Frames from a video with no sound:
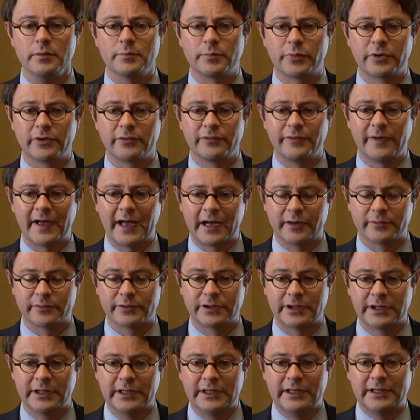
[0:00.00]

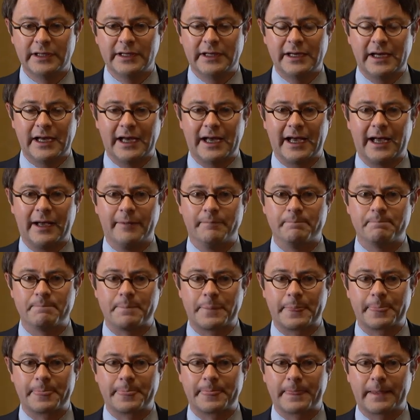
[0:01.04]
profound.
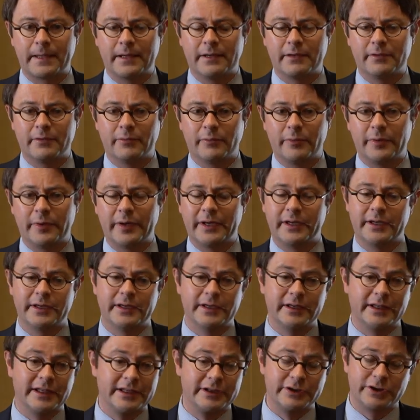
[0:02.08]
Um,
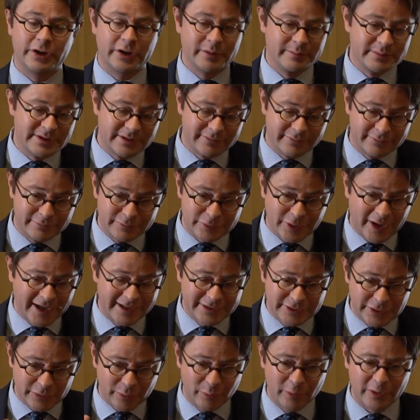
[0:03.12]
in terms of
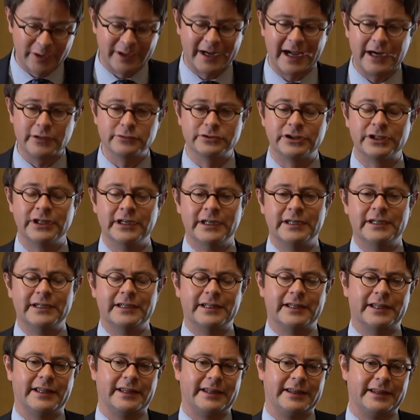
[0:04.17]
trying to work out
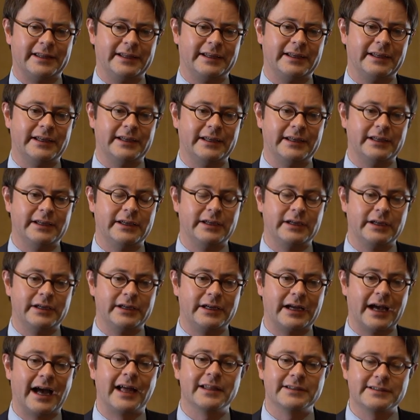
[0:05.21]
the
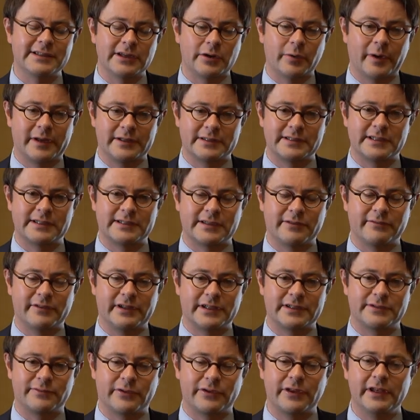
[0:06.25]
consequences of
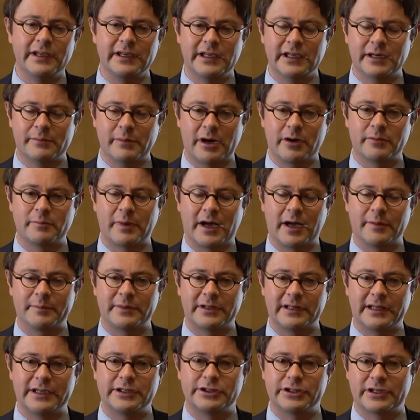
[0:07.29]
this for thinking about
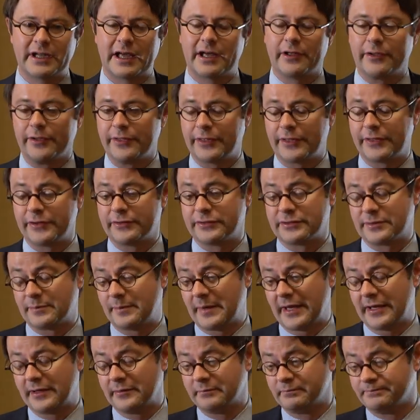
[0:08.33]
population health, there's
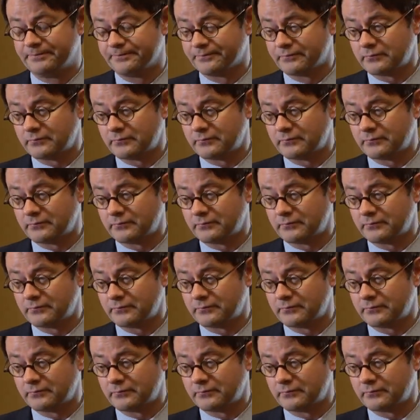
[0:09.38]
been